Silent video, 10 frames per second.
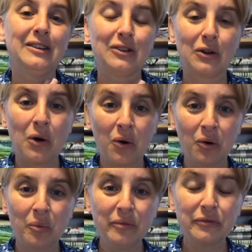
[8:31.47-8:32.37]
your
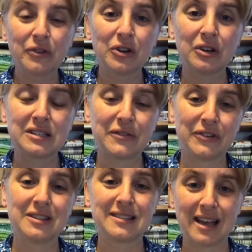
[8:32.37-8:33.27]
home for
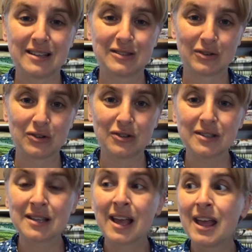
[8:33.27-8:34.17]
different size circles.